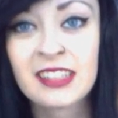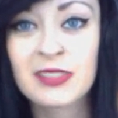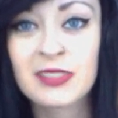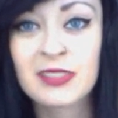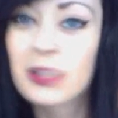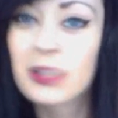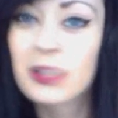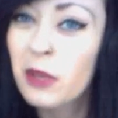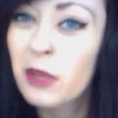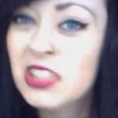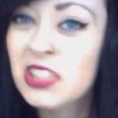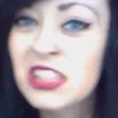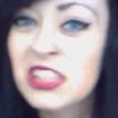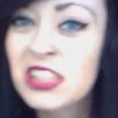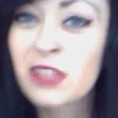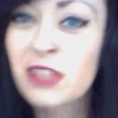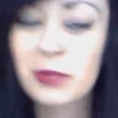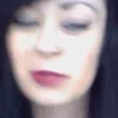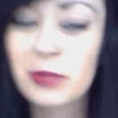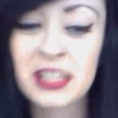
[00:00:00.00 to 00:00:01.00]
when you're
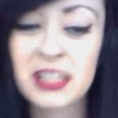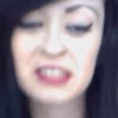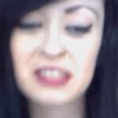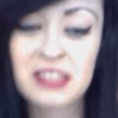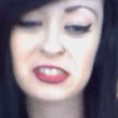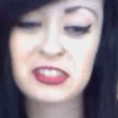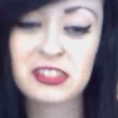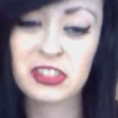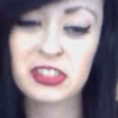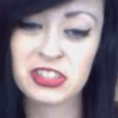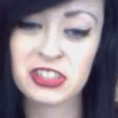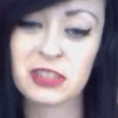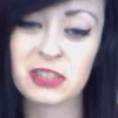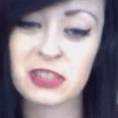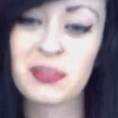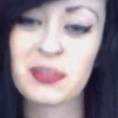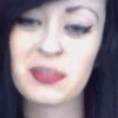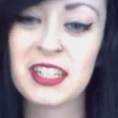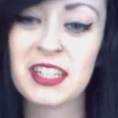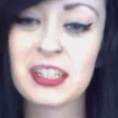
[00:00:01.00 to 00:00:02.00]
washing up and you touch
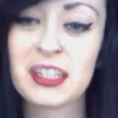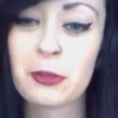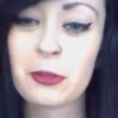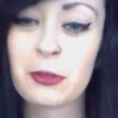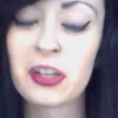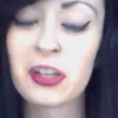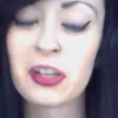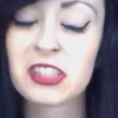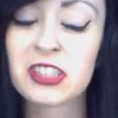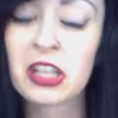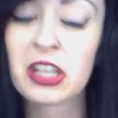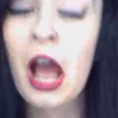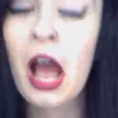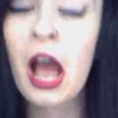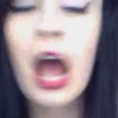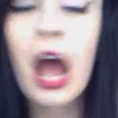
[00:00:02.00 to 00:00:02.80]
something in the water.